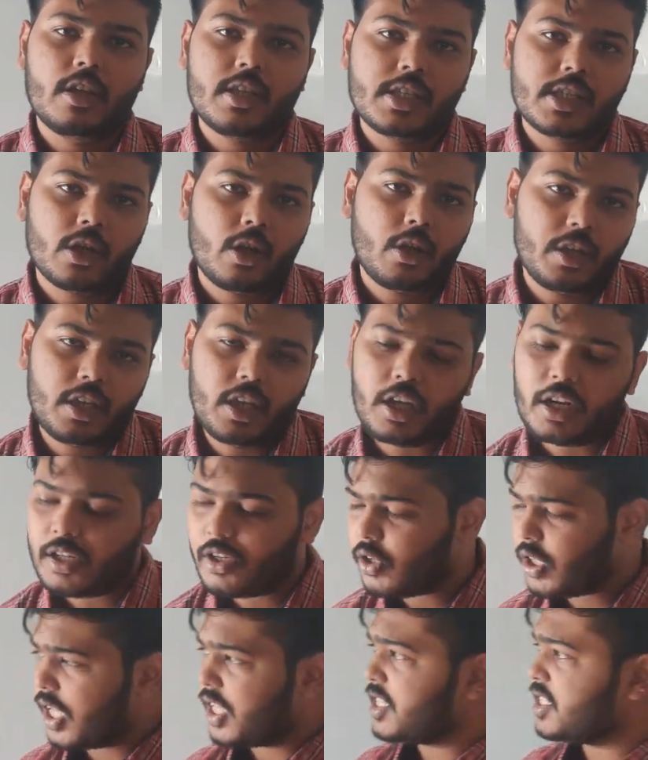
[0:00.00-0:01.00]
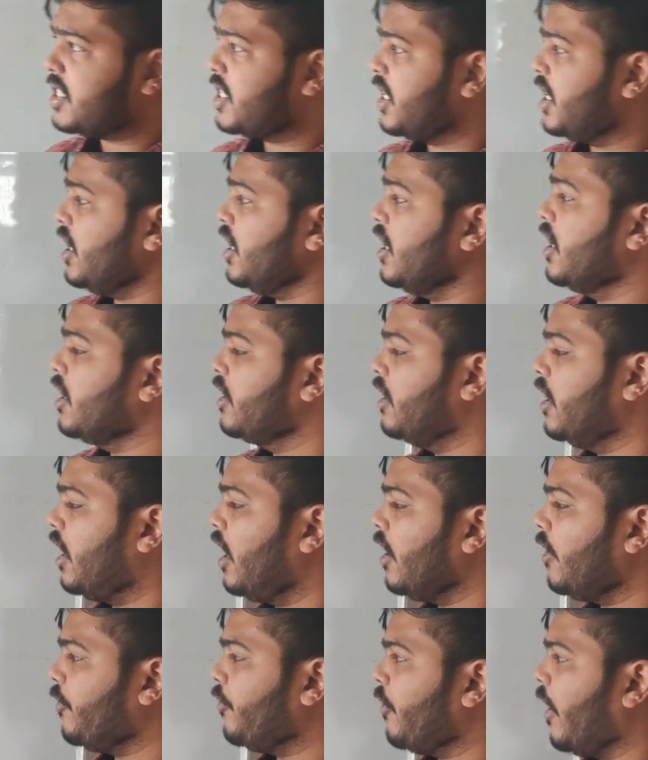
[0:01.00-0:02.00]
So here you can see there
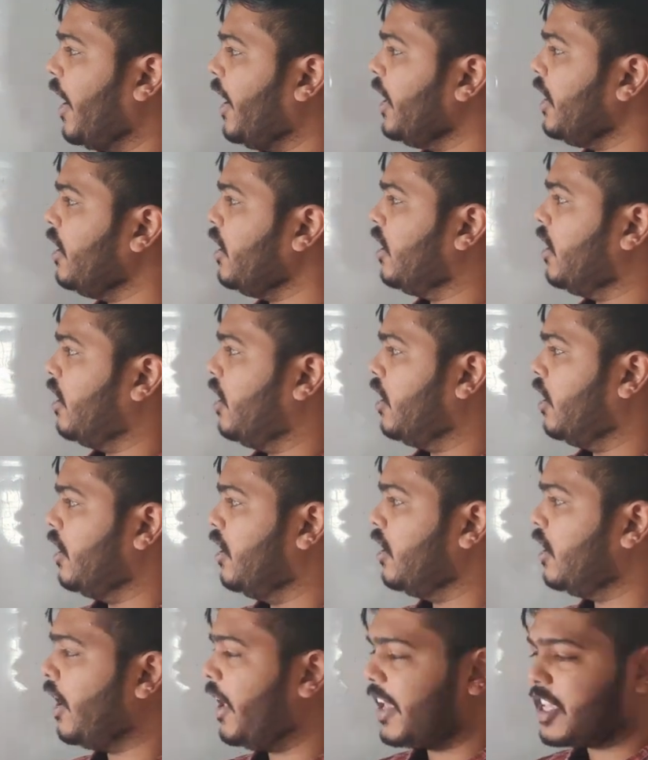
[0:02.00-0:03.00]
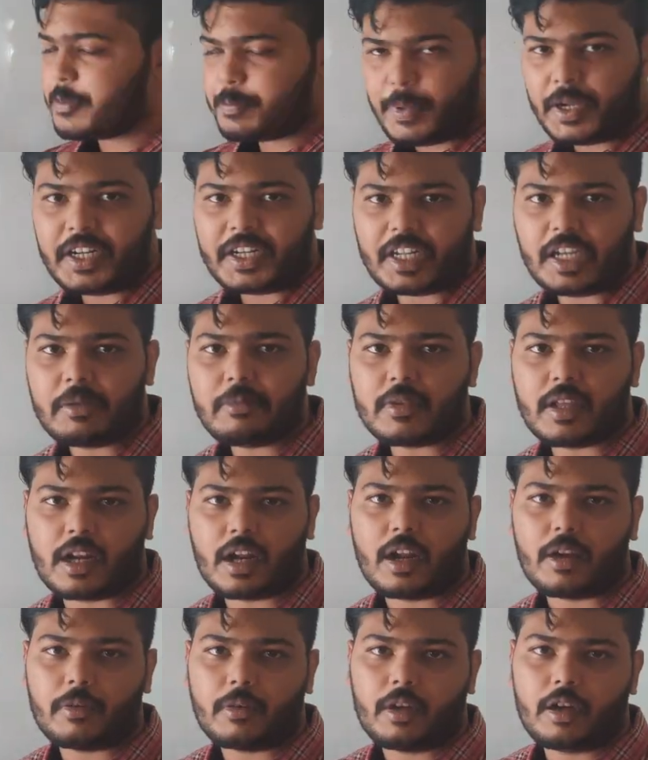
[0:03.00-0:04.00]
are in an XP team
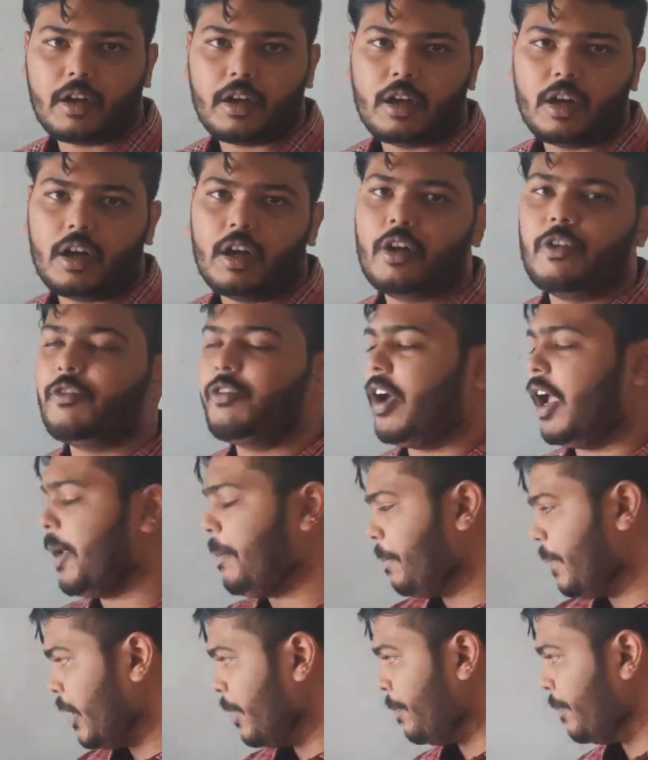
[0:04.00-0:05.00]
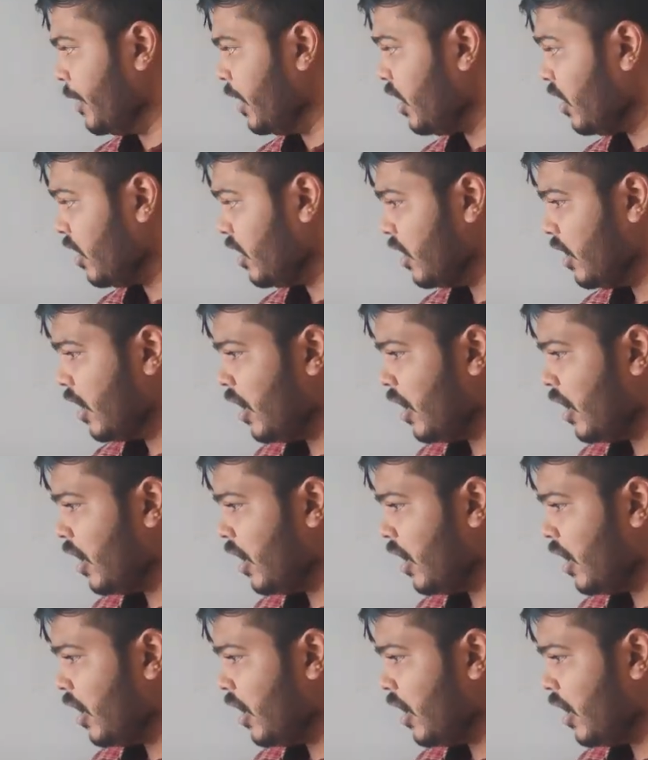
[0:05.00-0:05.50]
there are 5 people.